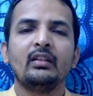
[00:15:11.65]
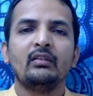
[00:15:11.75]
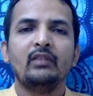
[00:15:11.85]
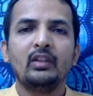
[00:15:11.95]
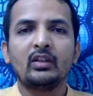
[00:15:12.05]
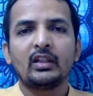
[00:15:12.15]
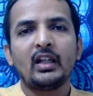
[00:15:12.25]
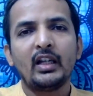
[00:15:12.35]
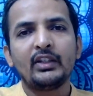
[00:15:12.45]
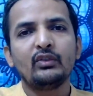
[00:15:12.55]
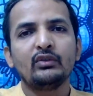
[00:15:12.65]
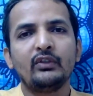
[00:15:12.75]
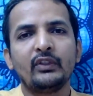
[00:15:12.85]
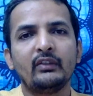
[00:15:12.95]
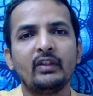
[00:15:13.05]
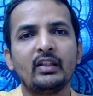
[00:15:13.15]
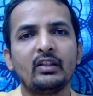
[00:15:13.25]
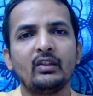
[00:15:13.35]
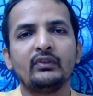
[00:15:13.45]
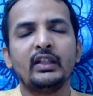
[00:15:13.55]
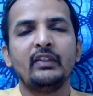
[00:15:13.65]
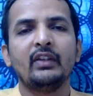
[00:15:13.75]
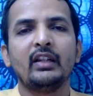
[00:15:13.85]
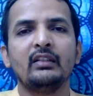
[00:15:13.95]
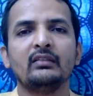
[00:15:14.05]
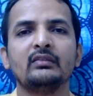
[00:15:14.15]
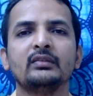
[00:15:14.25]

will not align you to the frequency of the divine.